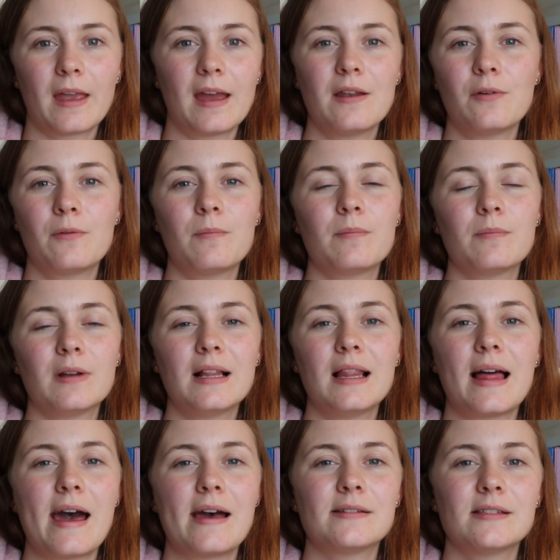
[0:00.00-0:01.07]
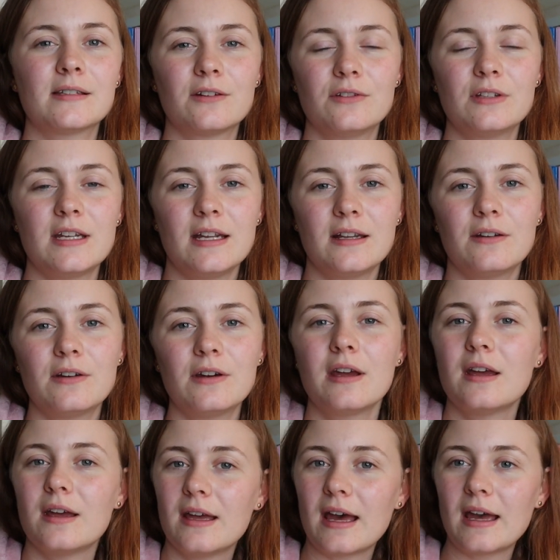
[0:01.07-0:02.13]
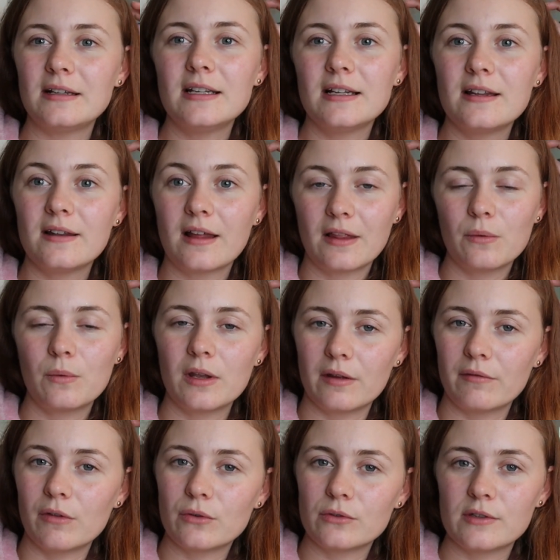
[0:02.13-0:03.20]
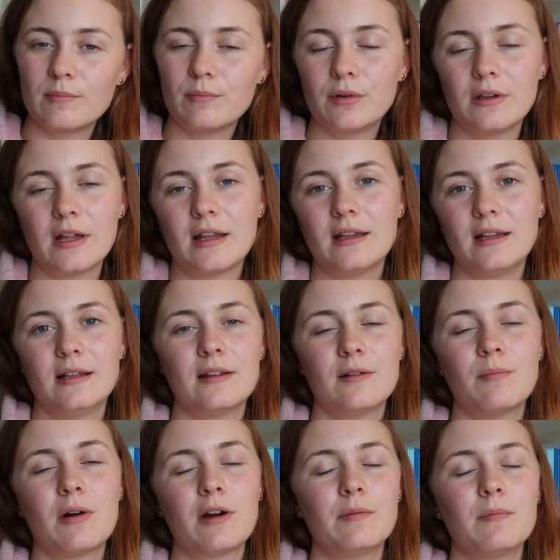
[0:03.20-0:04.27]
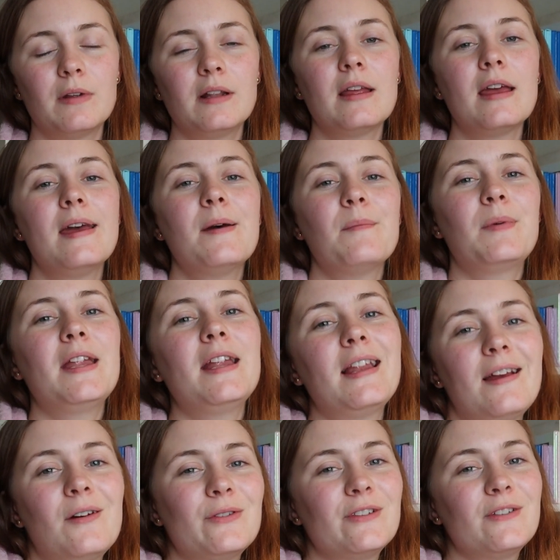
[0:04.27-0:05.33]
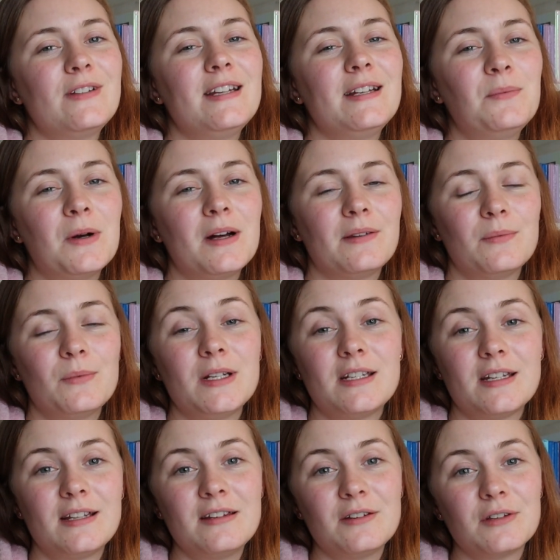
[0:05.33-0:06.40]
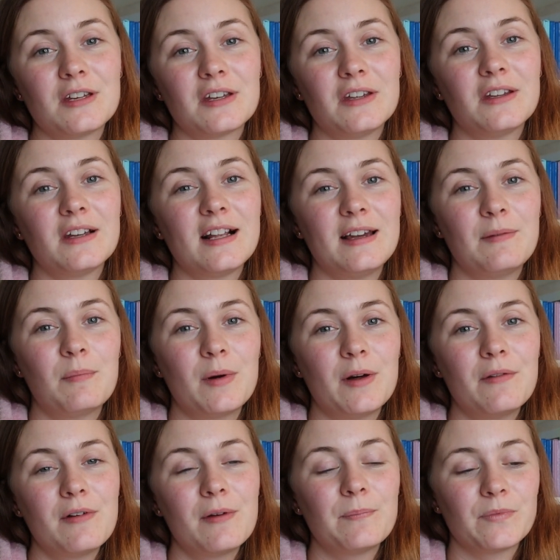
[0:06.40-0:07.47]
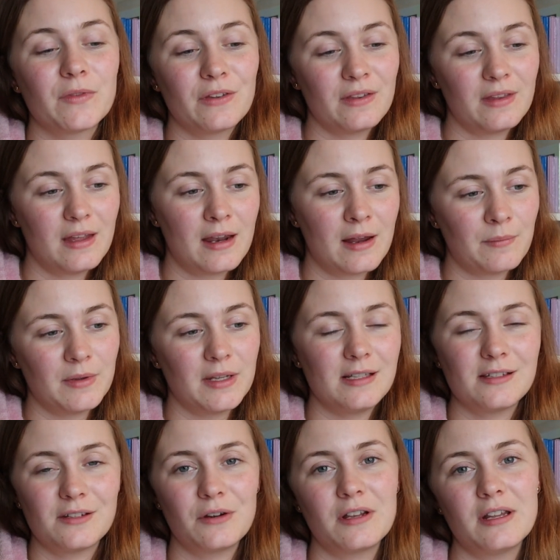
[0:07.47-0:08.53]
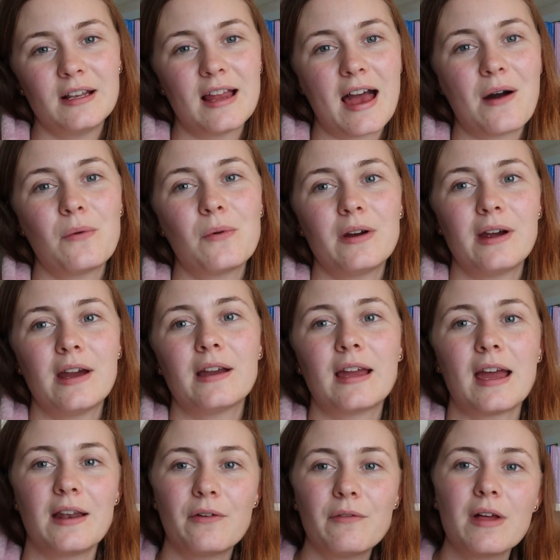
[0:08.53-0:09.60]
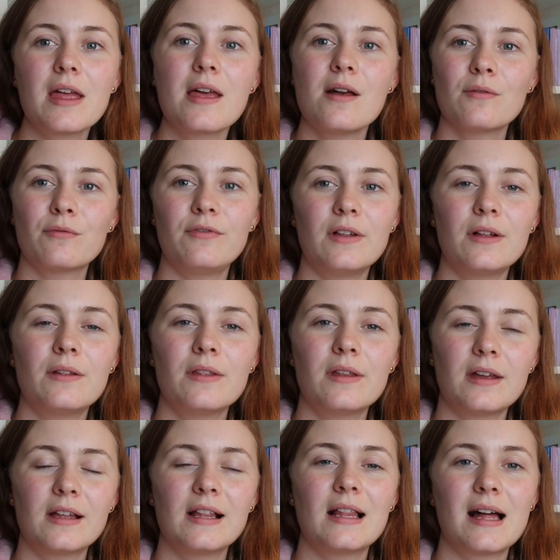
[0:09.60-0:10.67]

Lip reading: kind of glass container. I did another one of those and put that in the apartment. But then I also did one which I took a clip of that I'm inserting now, where I kind of filled a